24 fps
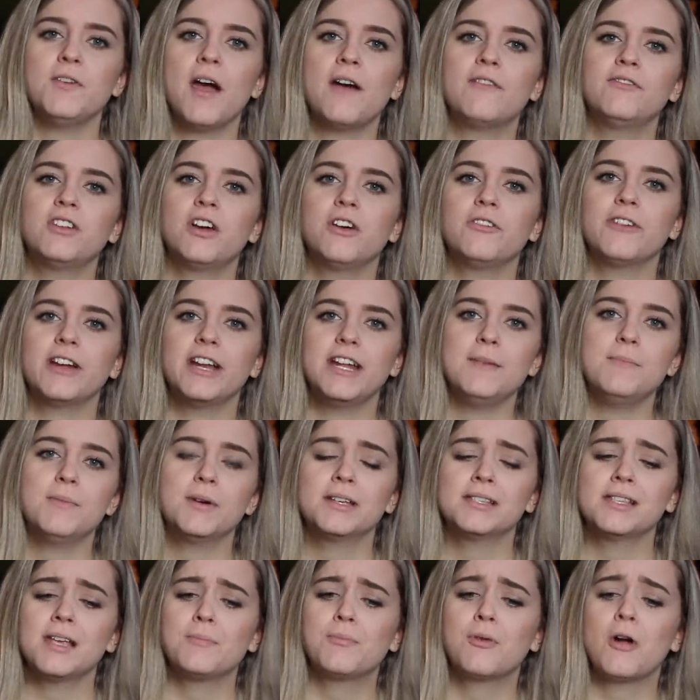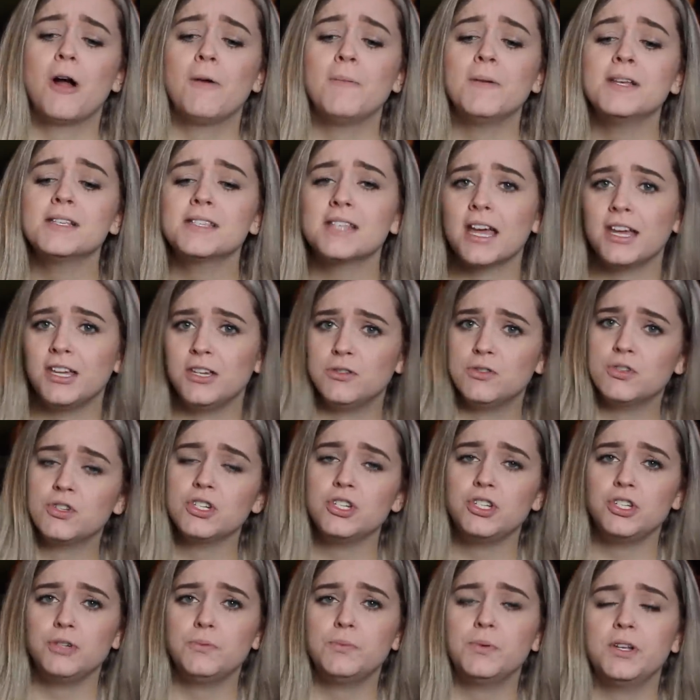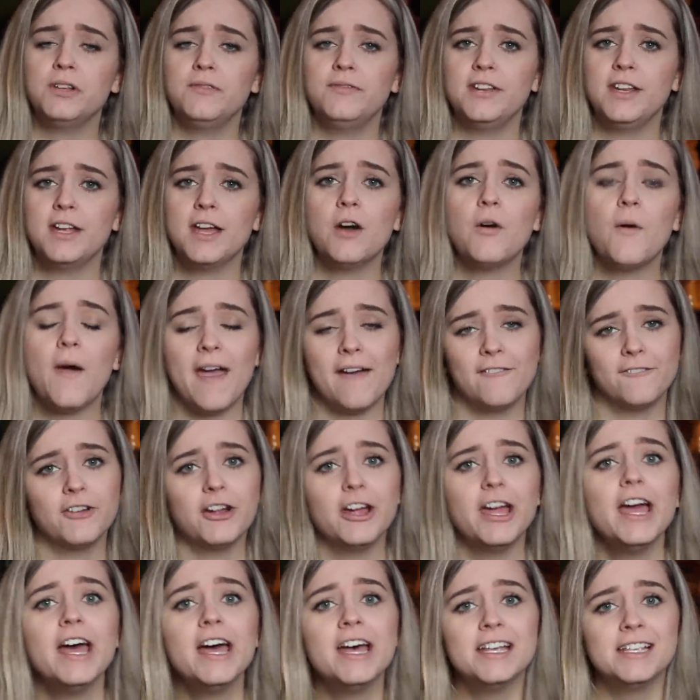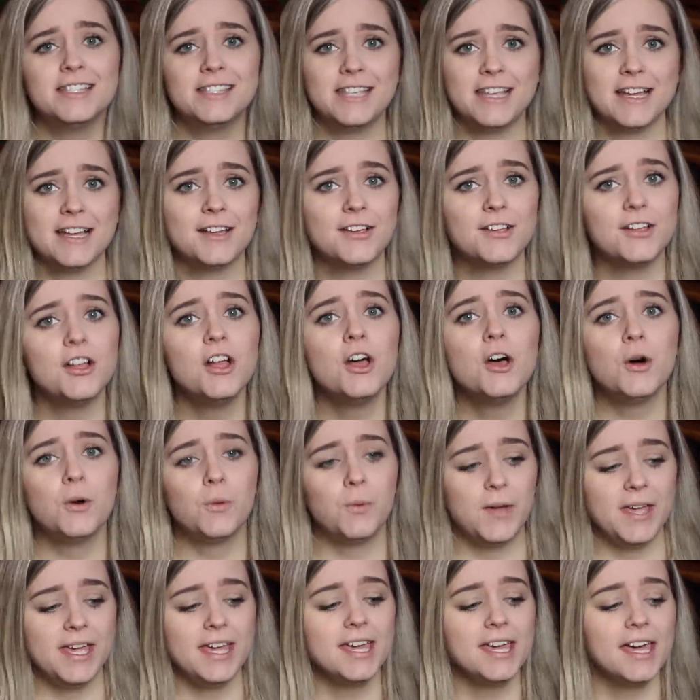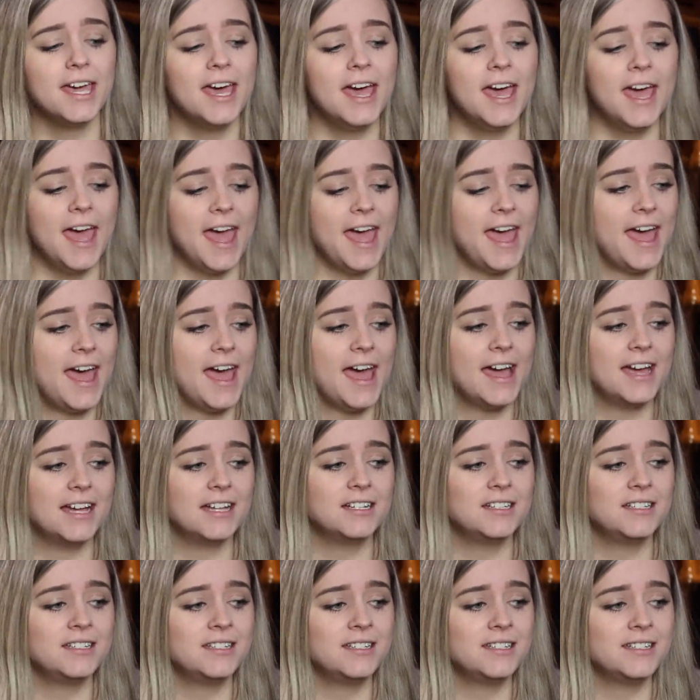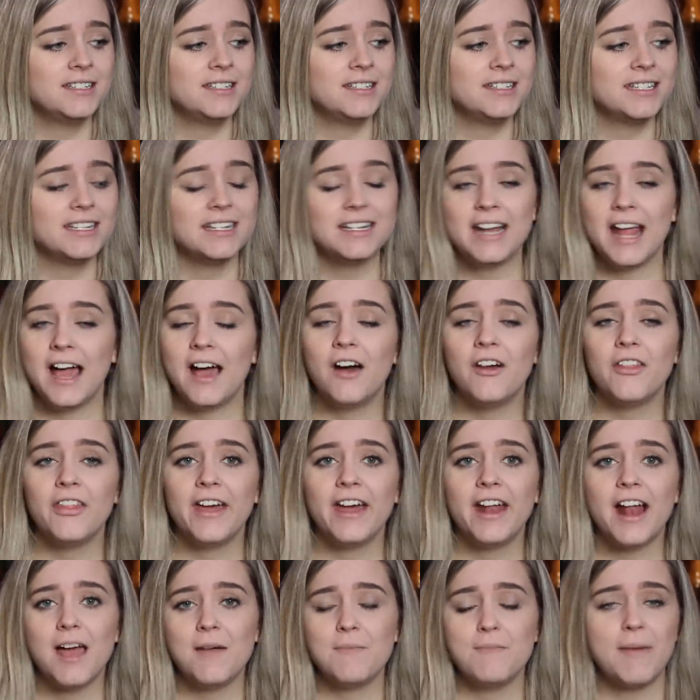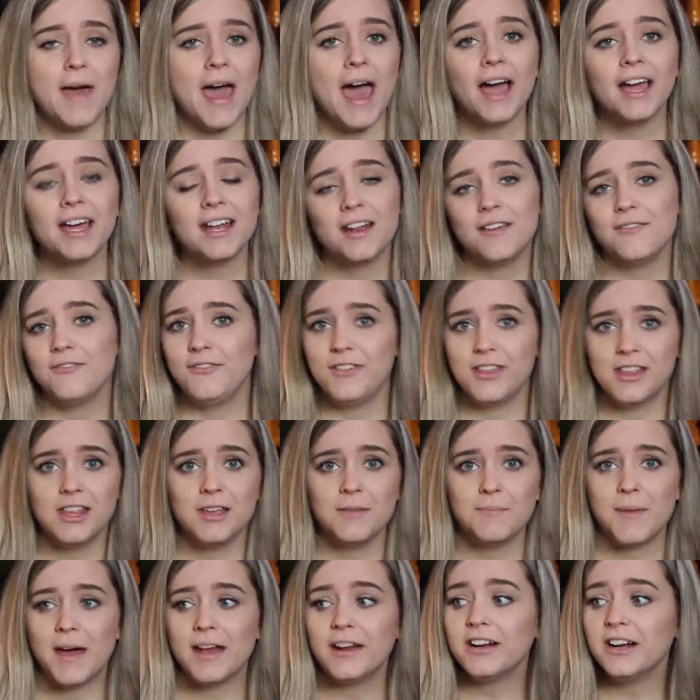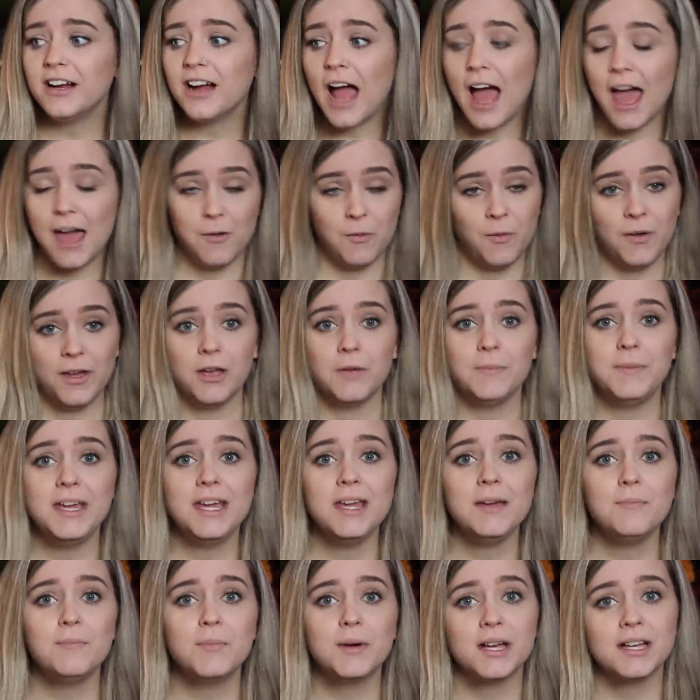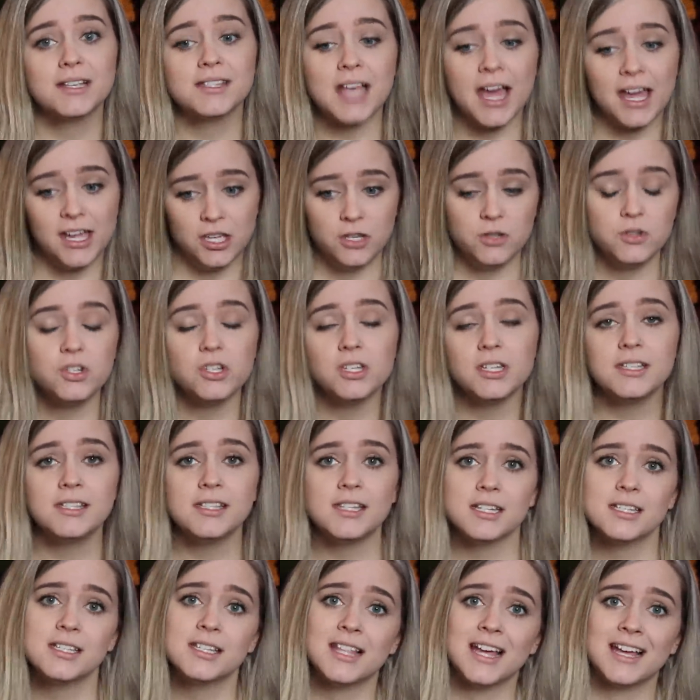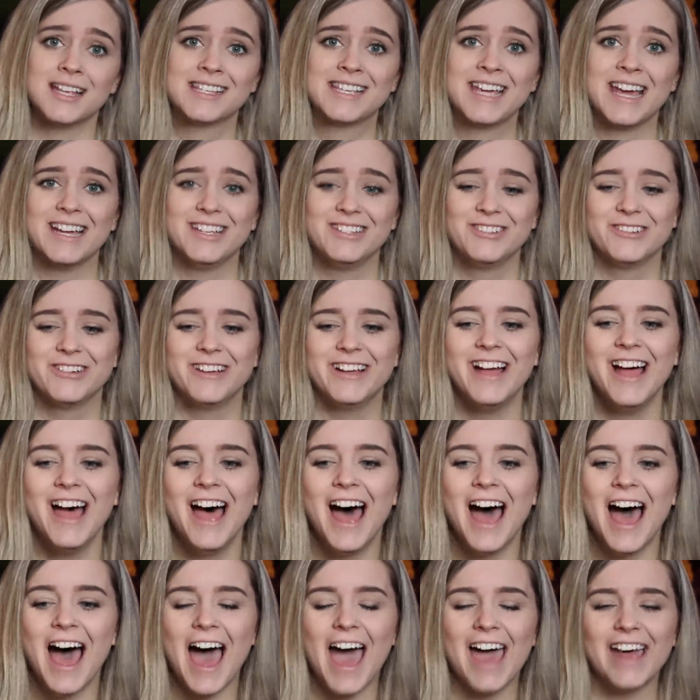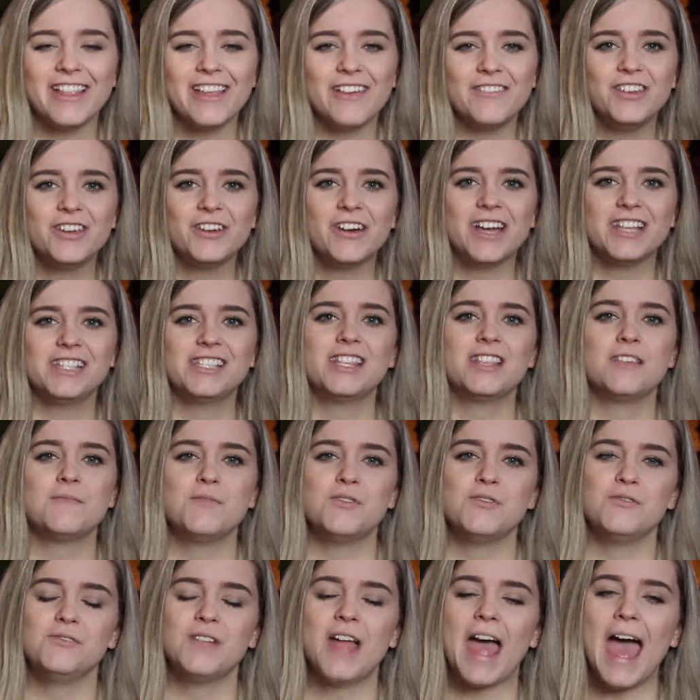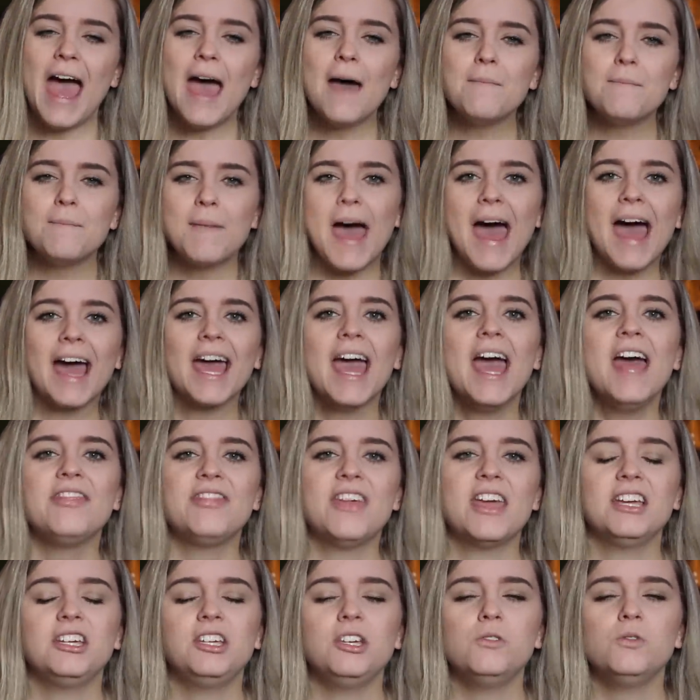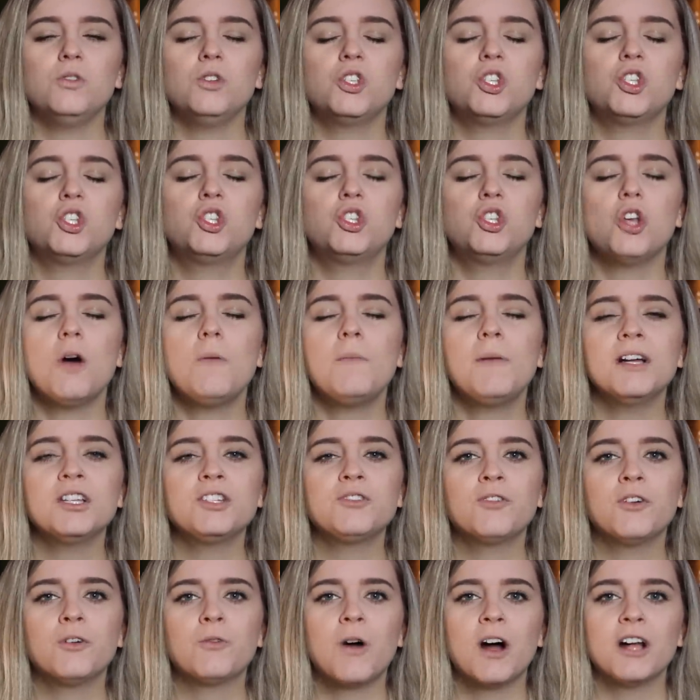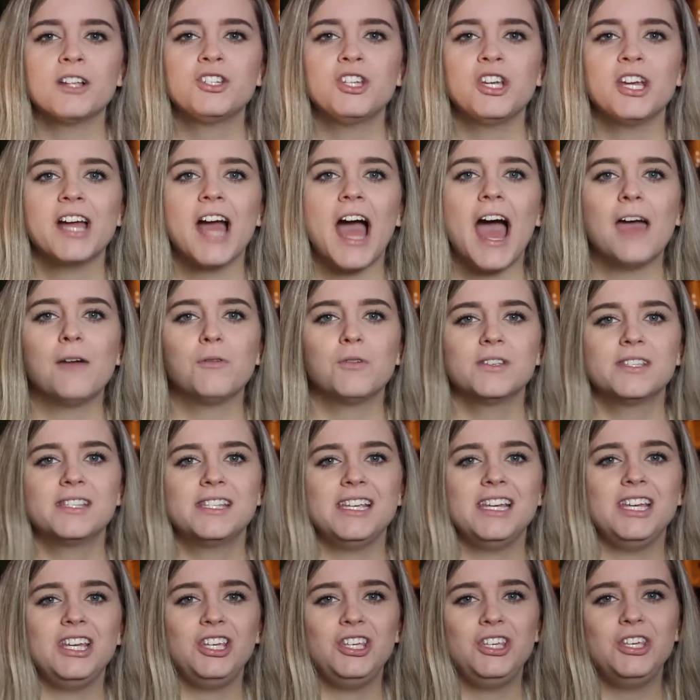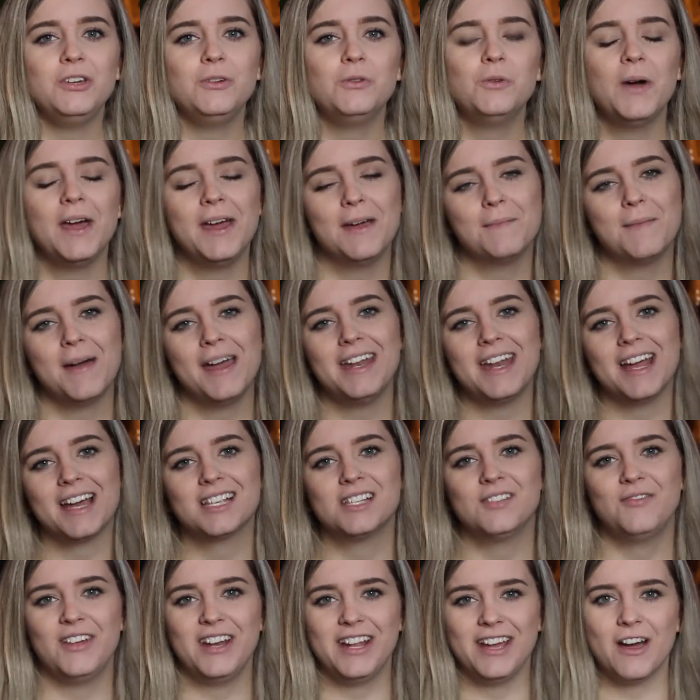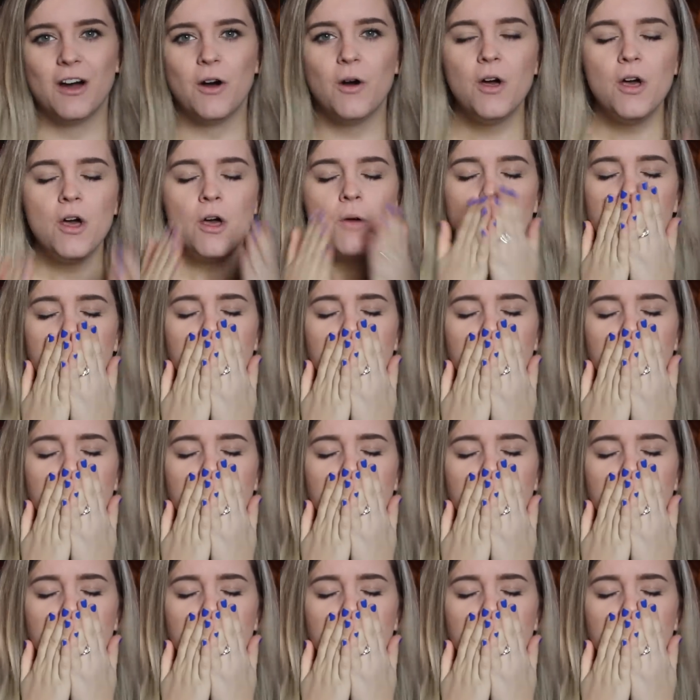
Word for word: if you haven't already, because I promise I usually do put a video every single week. And now that I'm back and I'm feeling better, I will be, because I usually stick to that schedule. I love you guys for moving. I'm back. Thank you so much for watching. I will see you in my next video.